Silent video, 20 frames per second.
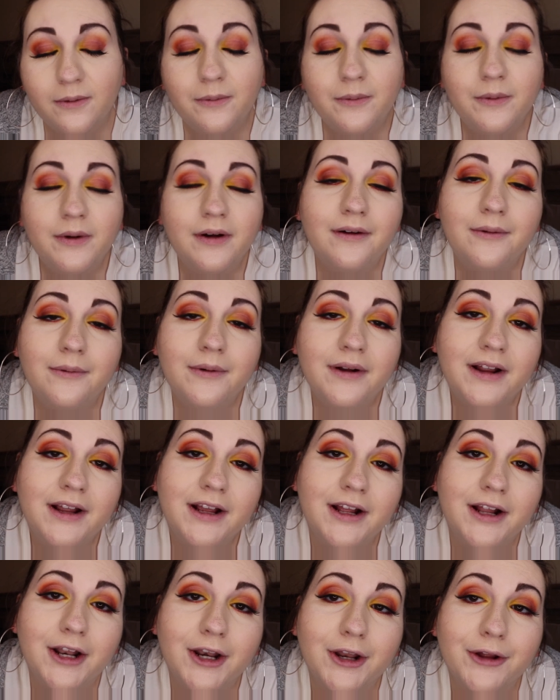Well, what are
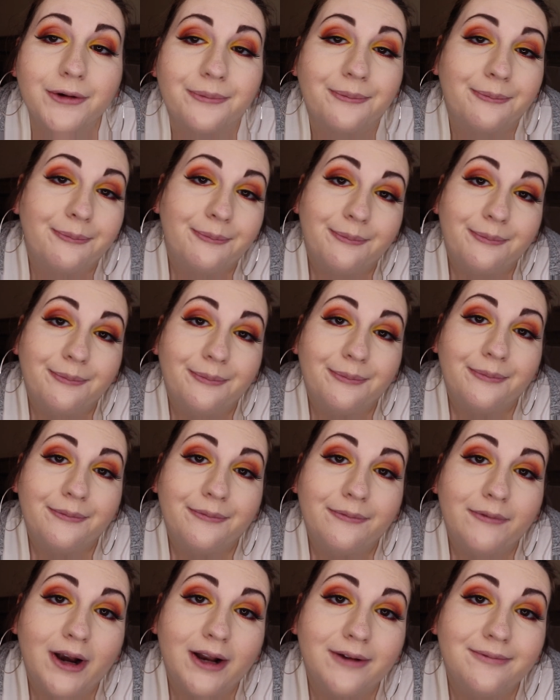you gonna do?
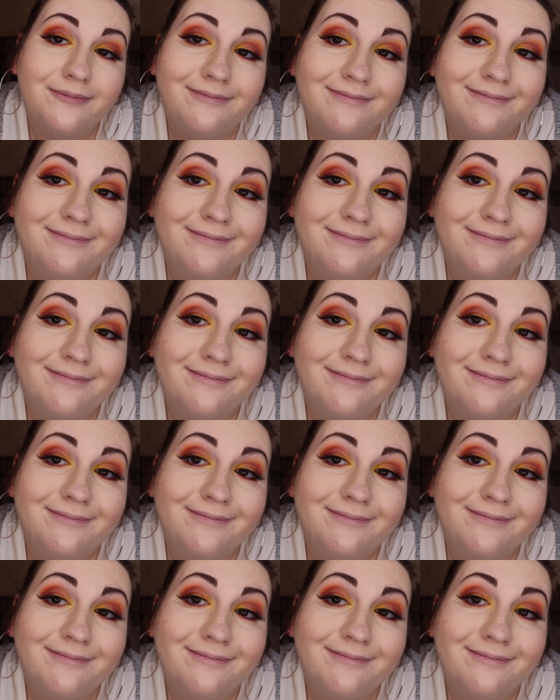Right?